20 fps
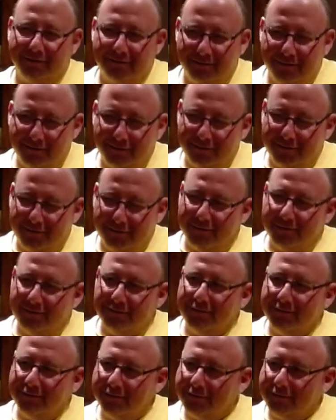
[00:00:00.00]
Well,
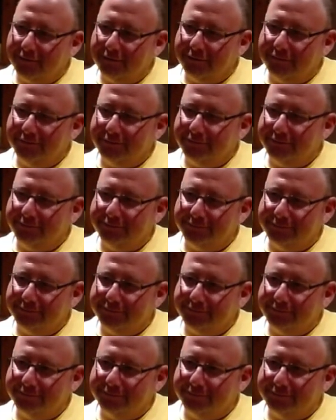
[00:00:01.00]
apparently,
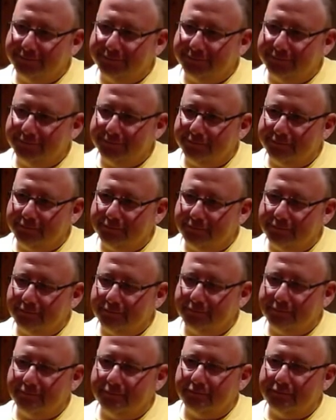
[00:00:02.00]
John Lennon's